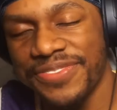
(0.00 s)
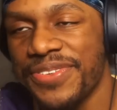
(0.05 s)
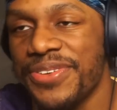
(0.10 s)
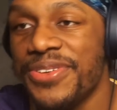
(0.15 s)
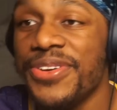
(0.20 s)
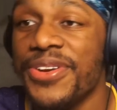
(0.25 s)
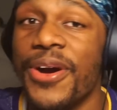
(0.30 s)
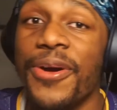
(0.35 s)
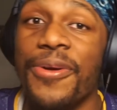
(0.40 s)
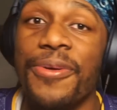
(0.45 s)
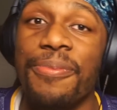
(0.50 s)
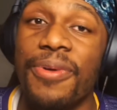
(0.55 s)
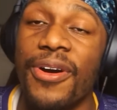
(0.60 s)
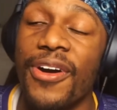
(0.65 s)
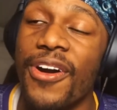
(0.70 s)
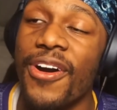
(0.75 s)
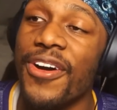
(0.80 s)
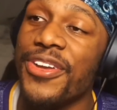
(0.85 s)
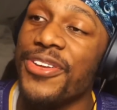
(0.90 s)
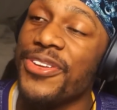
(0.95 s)
you know
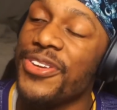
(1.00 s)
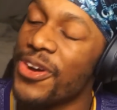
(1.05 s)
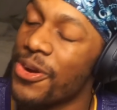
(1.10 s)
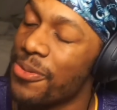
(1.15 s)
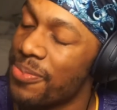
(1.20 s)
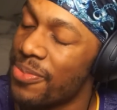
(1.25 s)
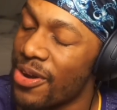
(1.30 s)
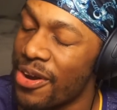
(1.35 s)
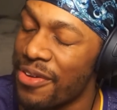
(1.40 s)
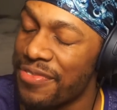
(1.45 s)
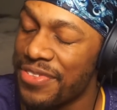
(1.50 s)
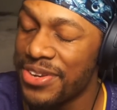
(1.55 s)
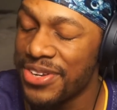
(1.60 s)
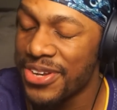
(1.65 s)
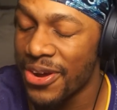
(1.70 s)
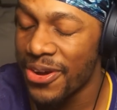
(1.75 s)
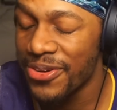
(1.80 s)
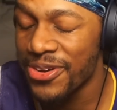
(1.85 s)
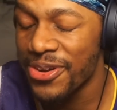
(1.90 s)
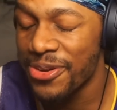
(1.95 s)
ball, you know ball. If you
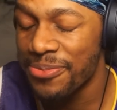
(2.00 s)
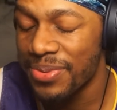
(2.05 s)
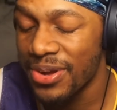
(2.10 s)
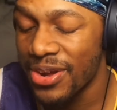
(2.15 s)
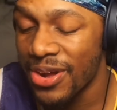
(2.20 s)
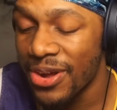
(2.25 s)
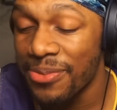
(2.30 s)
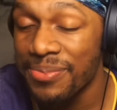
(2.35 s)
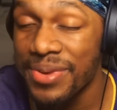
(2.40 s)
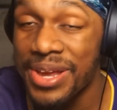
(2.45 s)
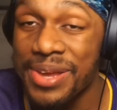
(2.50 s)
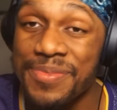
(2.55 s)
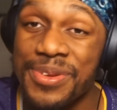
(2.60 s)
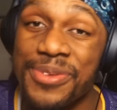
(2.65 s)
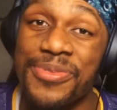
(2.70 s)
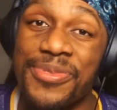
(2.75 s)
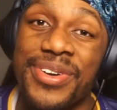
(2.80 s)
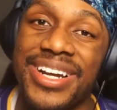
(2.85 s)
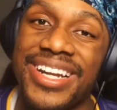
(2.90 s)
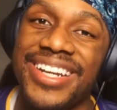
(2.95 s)
don't know ball, maybe
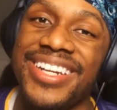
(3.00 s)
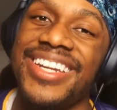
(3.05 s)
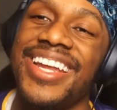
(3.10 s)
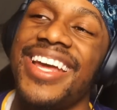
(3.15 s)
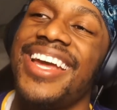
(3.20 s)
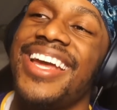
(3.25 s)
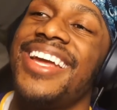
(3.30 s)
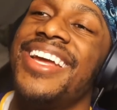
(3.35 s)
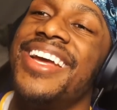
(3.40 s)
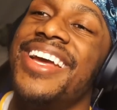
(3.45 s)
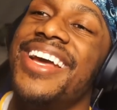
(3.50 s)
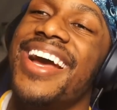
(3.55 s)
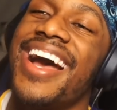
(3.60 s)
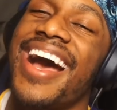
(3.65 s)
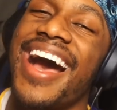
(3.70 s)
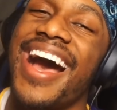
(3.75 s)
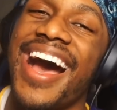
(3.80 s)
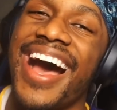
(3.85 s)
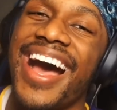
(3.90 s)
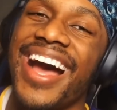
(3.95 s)
one day
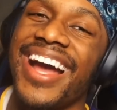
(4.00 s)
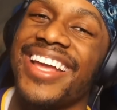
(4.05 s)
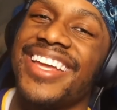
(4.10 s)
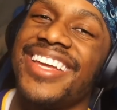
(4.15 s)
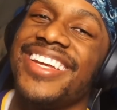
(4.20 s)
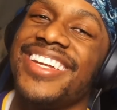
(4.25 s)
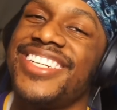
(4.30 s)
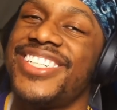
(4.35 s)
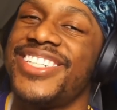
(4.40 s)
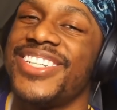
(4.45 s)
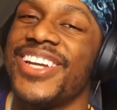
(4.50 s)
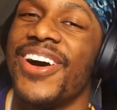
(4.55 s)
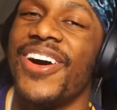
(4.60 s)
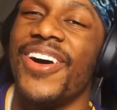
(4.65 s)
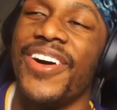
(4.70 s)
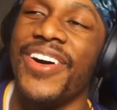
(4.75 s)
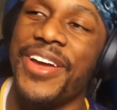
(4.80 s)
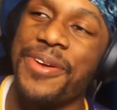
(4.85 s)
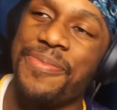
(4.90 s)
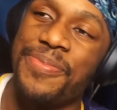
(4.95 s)
I get
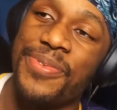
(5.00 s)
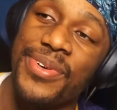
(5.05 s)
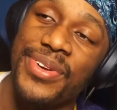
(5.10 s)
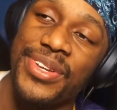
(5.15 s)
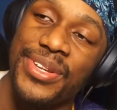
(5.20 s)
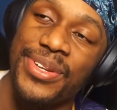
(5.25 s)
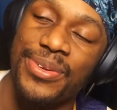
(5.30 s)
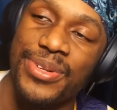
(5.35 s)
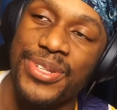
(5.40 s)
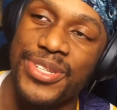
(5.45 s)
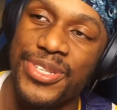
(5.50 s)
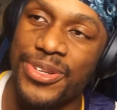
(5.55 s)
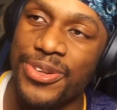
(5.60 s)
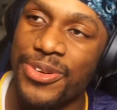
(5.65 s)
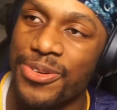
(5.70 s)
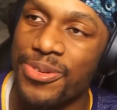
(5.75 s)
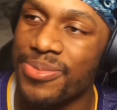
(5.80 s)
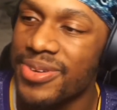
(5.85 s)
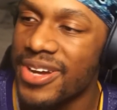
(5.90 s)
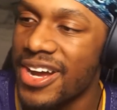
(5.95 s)
y'all hip on
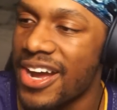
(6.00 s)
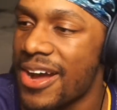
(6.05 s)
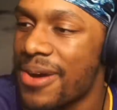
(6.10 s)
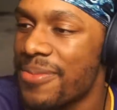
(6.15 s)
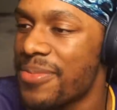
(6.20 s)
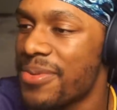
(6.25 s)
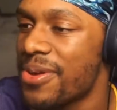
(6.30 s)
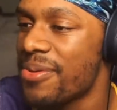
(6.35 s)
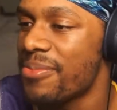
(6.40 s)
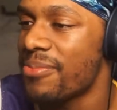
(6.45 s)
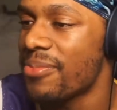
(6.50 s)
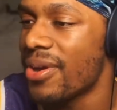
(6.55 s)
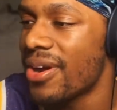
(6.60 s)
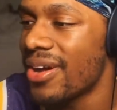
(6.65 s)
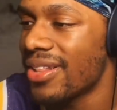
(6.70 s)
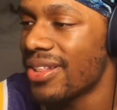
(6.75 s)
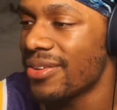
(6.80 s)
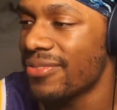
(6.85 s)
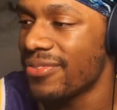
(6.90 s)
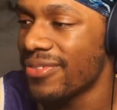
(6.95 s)
YouTube. Comment
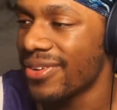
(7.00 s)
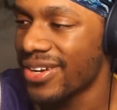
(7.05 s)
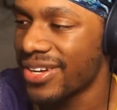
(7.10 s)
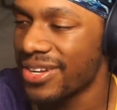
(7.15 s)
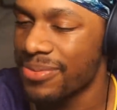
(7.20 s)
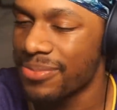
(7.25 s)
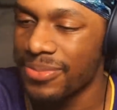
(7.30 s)
motherfucking